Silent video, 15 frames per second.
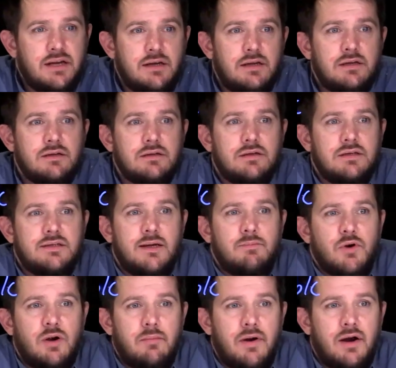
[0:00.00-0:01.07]
in
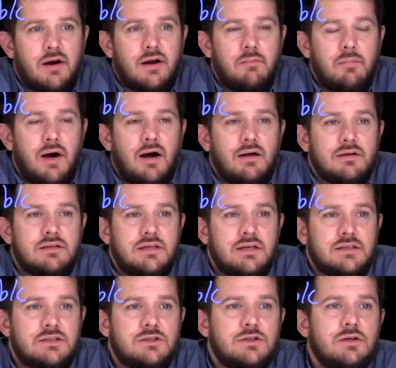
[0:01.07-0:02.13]
contemporary American politics.
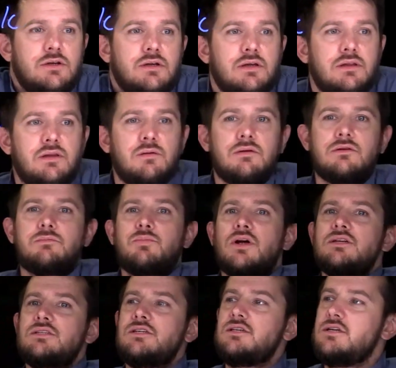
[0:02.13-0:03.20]
Should the
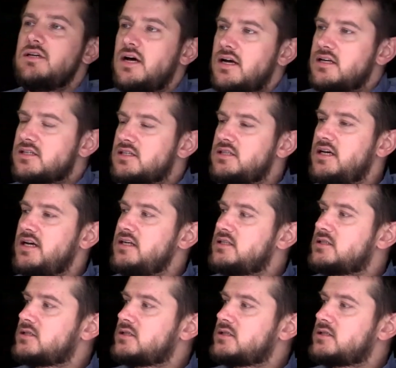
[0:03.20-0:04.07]
President of the United States